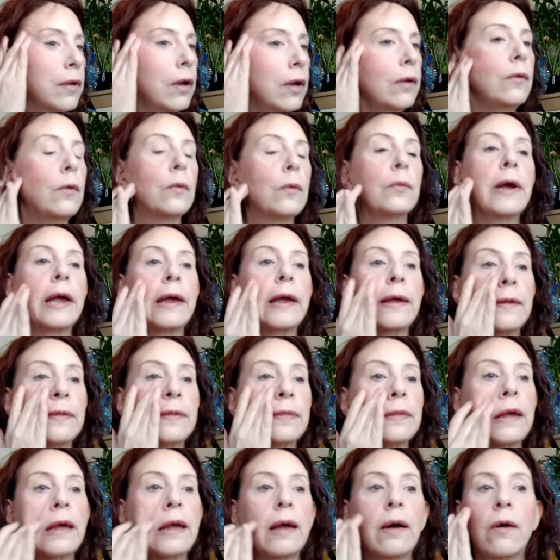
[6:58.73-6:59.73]
Oh,
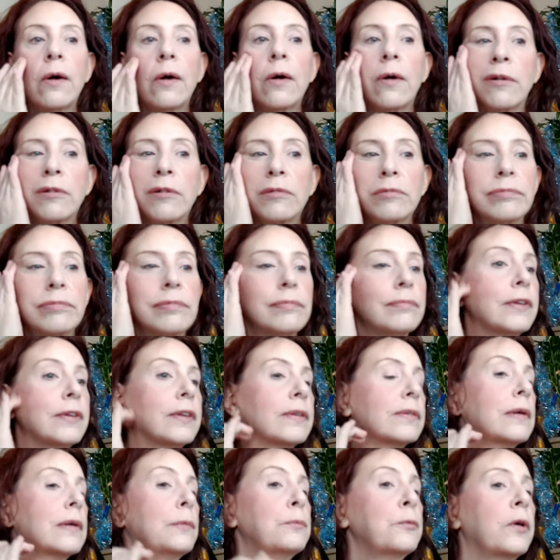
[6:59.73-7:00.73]
and they are
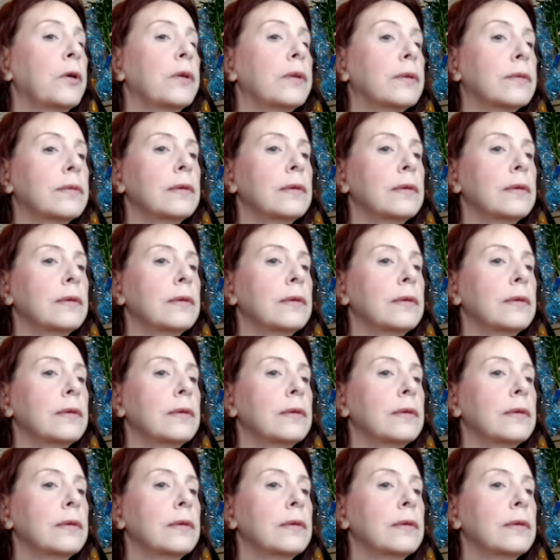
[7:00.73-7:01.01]
somewhat